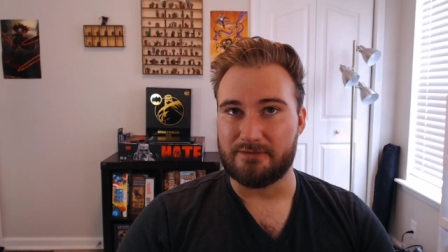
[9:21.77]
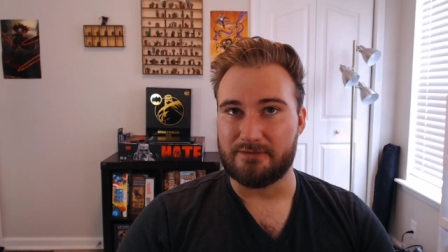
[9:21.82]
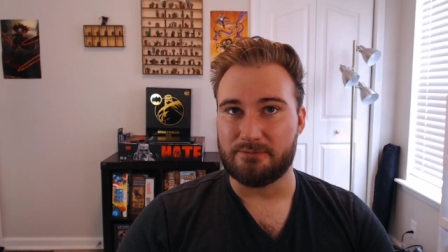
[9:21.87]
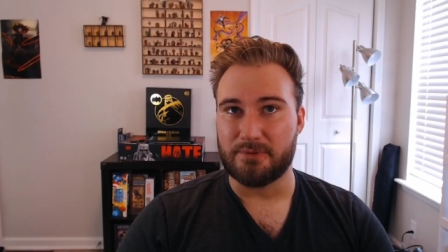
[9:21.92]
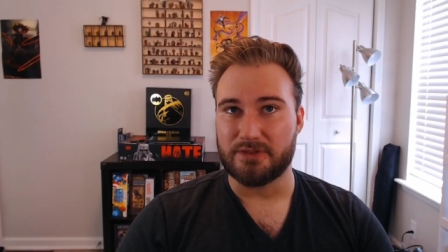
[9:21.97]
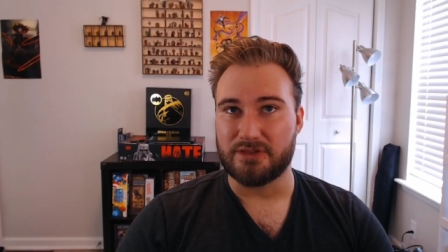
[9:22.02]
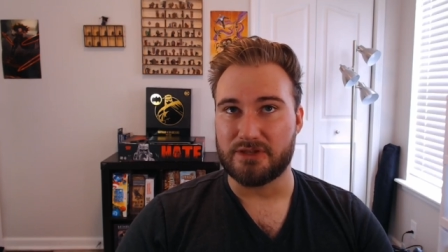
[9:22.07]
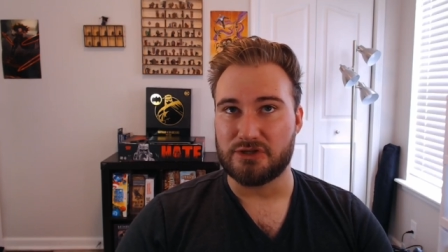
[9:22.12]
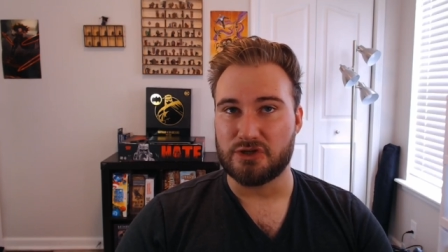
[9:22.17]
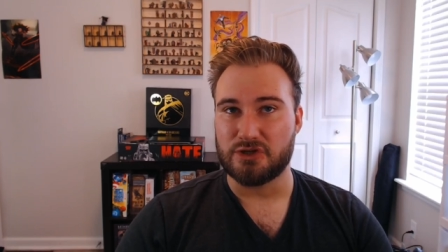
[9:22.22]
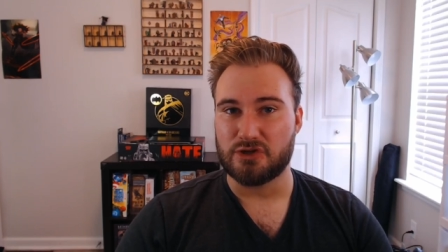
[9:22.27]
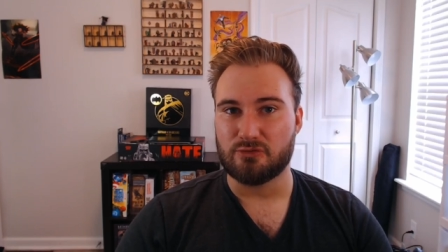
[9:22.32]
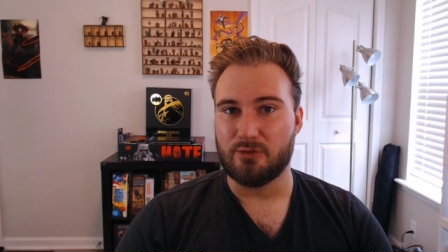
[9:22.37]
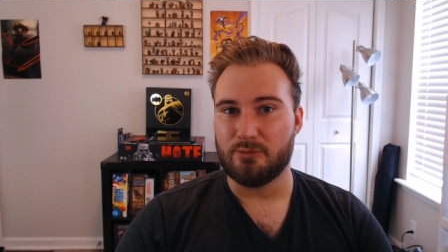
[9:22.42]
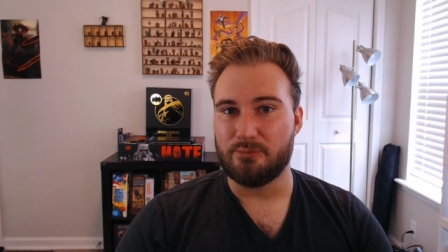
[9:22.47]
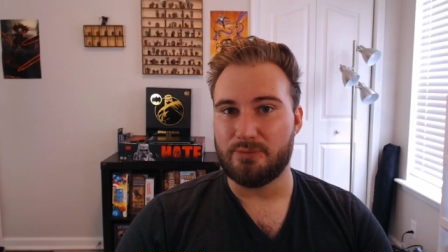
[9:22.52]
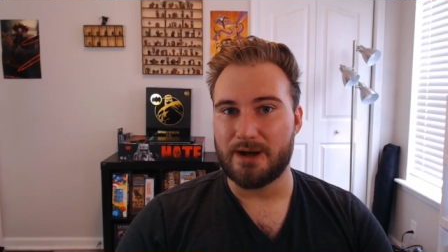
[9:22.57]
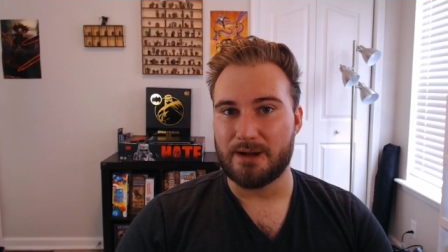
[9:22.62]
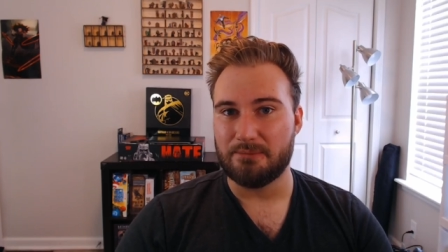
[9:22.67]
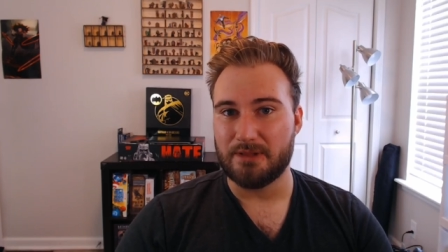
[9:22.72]
but the general
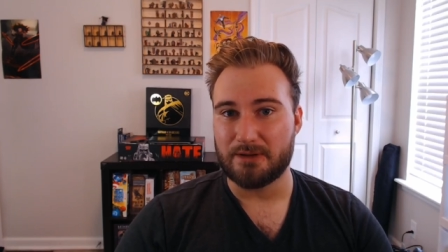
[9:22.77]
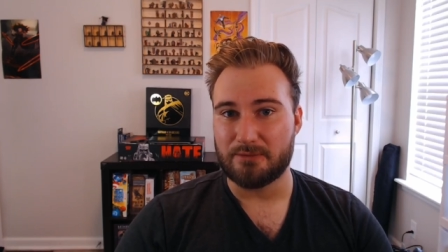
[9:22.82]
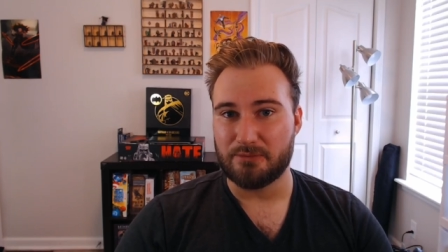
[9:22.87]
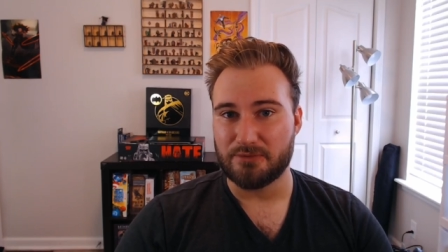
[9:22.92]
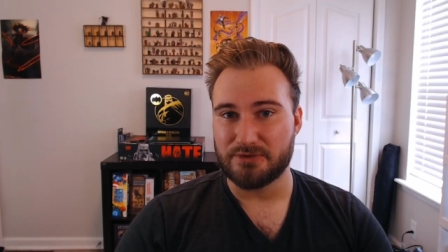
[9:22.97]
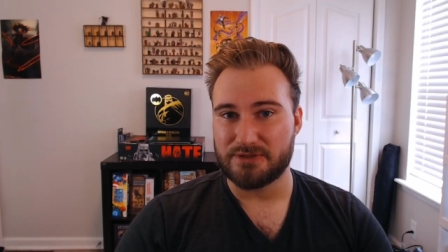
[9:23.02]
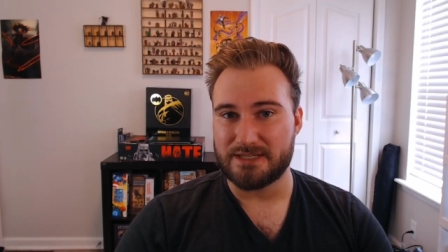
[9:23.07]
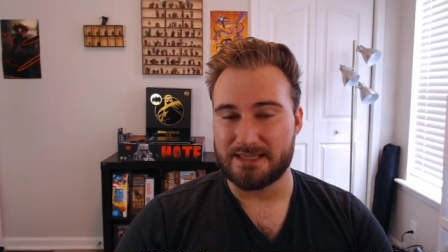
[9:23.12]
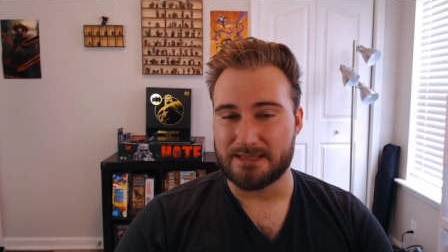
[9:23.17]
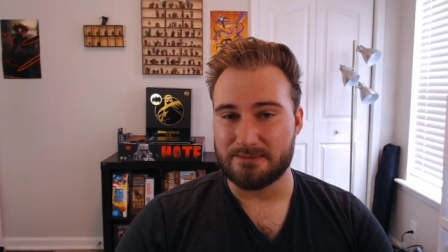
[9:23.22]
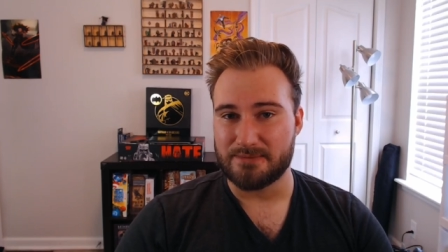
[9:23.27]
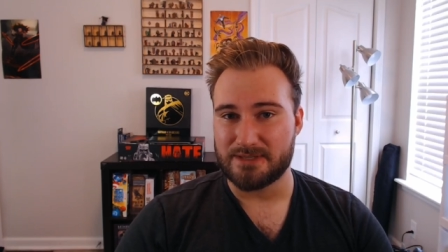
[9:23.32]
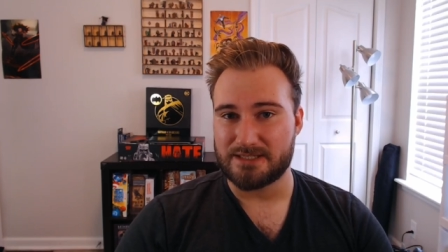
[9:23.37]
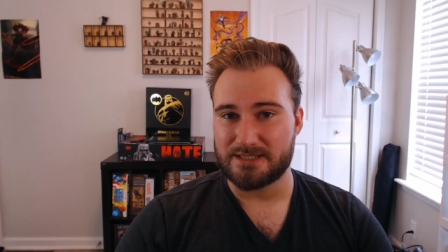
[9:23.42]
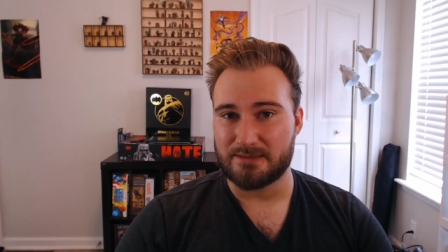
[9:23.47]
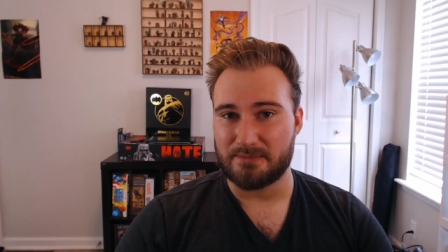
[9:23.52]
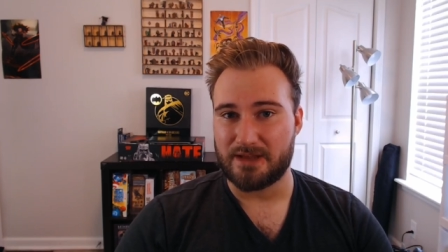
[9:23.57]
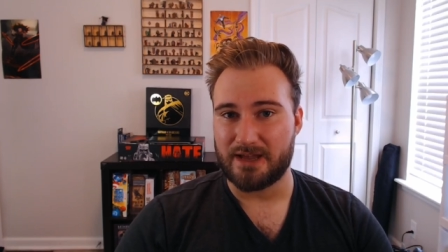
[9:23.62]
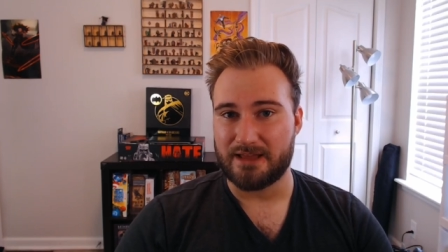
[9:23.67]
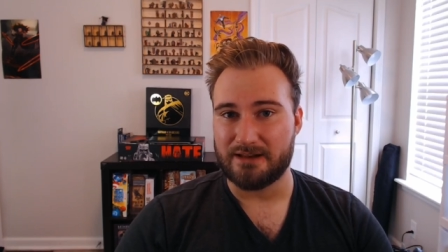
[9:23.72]
public will see them as some
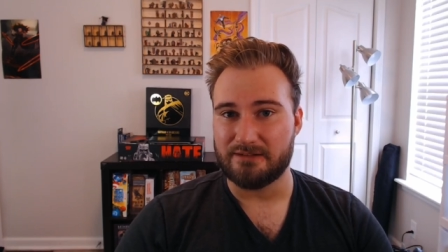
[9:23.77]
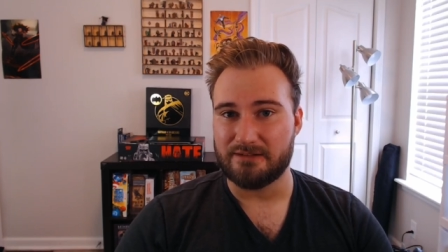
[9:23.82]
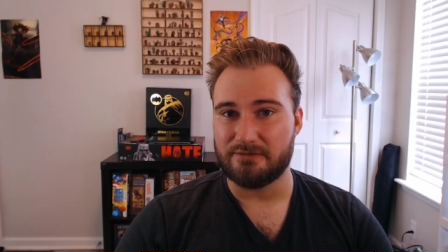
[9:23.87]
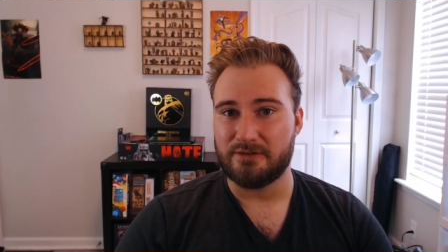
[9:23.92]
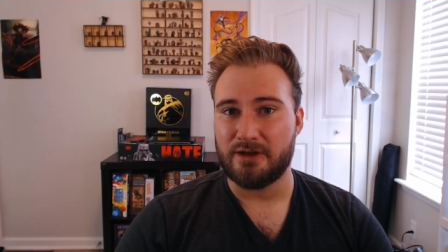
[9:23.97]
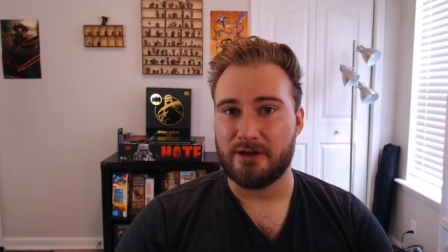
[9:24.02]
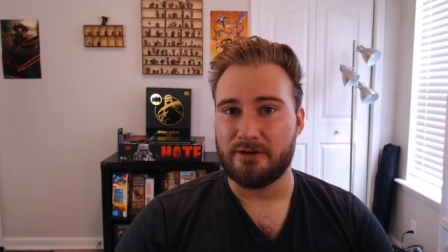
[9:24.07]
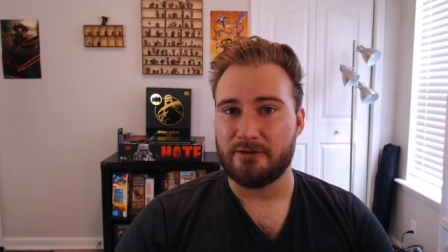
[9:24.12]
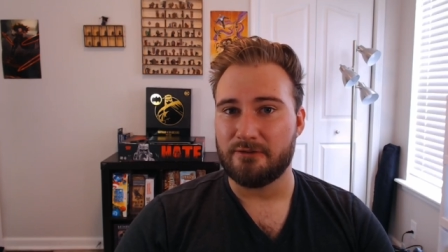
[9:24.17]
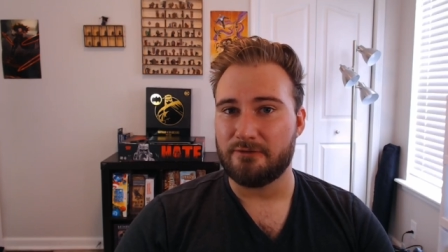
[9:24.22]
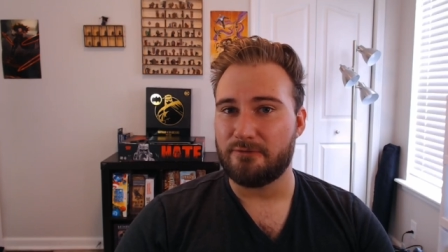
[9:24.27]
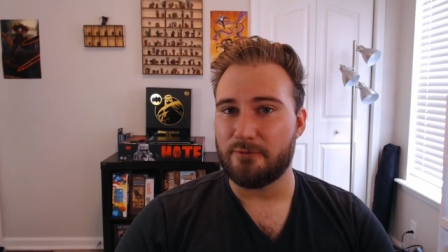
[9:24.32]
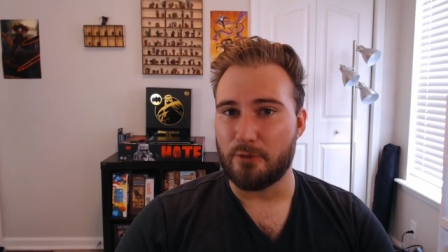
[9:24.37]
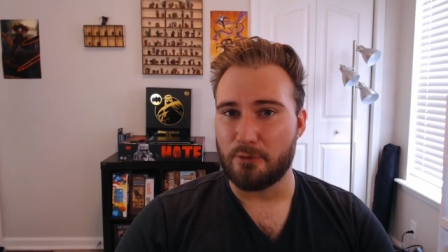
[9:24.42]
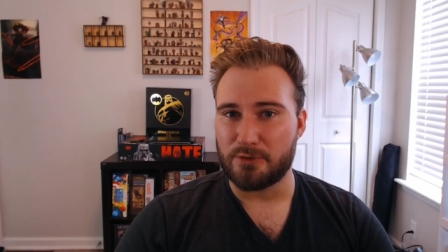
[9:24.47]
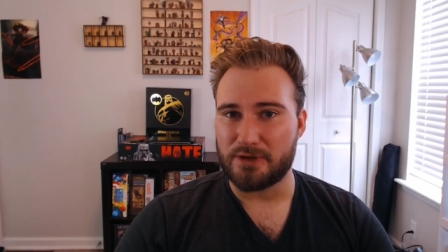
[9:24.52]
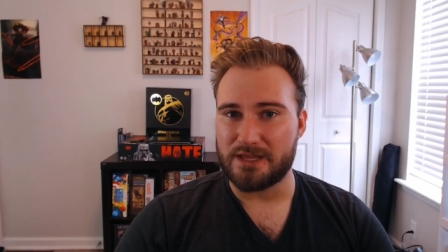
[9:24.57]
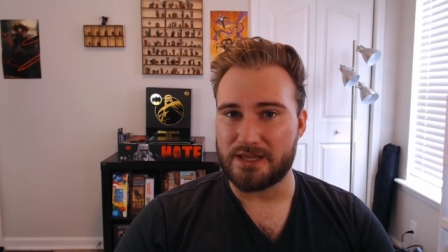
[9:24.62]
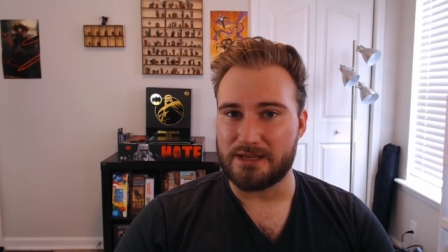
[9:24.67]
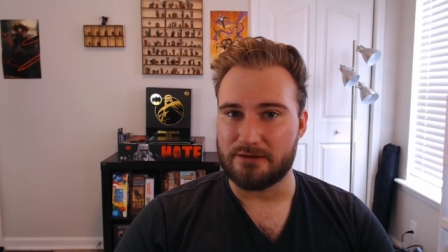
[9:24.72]
kind of folk
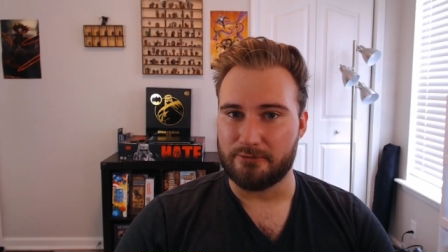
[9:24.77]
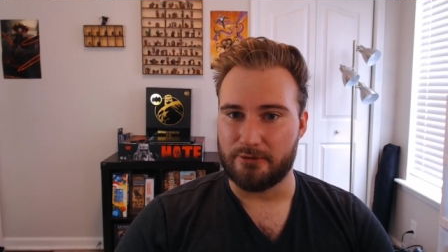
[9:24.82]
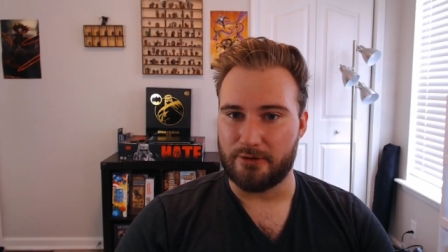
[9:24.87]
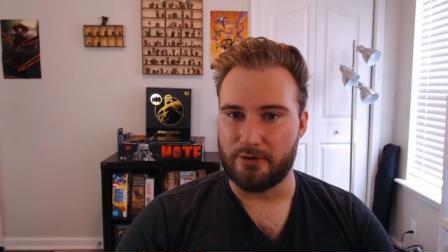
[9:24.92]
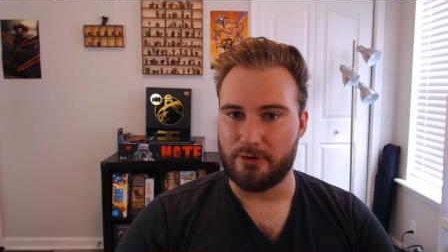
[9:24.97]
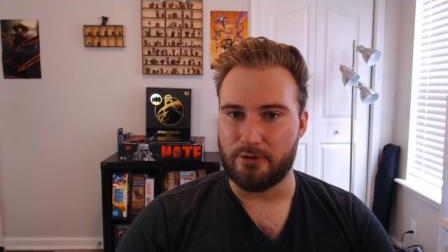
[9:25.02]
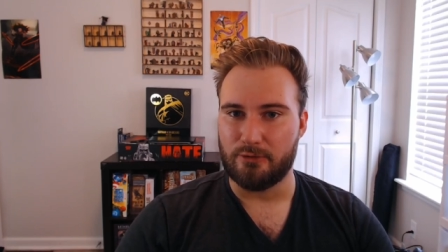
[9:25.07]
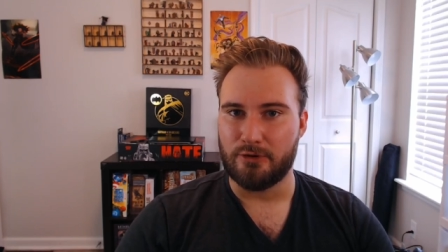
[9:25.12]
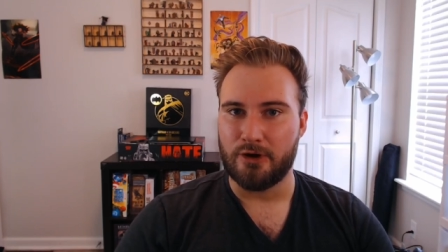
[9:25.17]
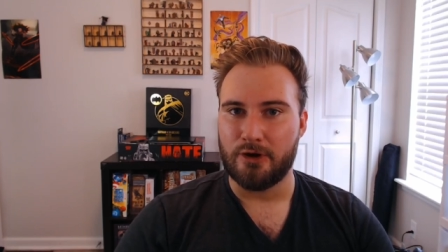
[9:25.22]
hero,